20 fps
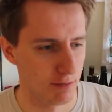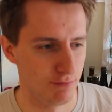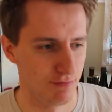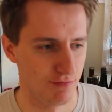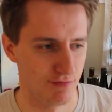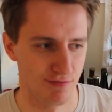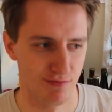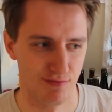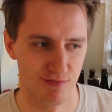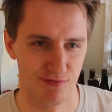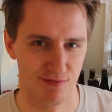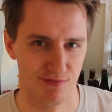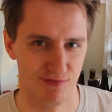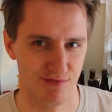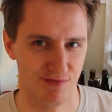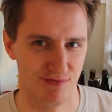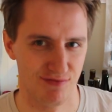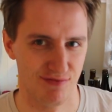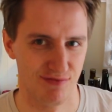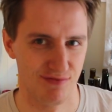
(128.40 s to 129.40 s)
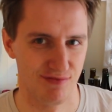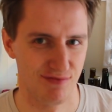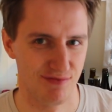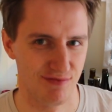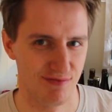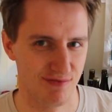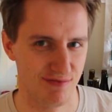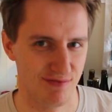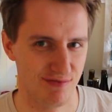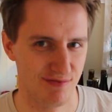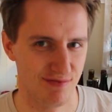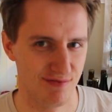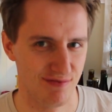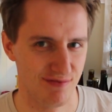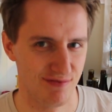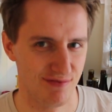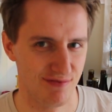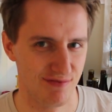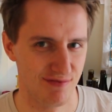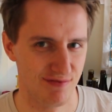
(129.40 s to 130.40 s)

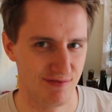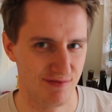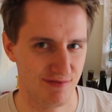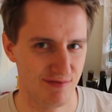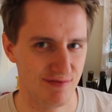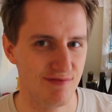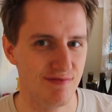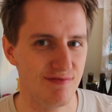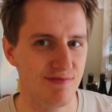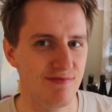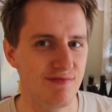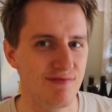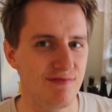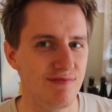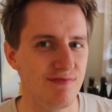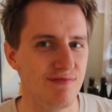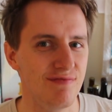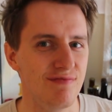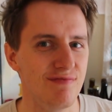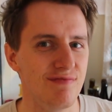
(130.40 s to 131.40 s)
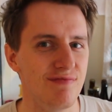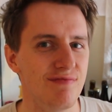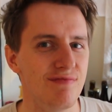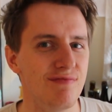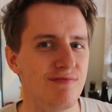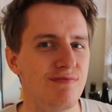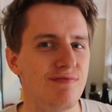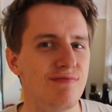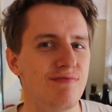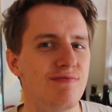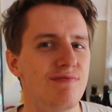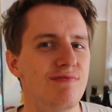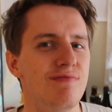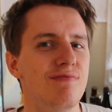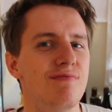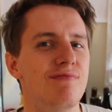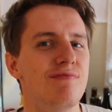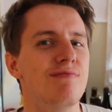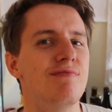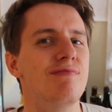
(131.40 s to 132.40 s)

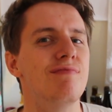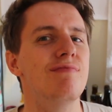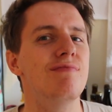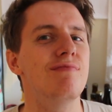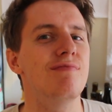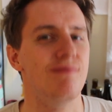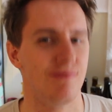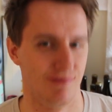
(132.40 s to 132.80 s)
Nobody speaks.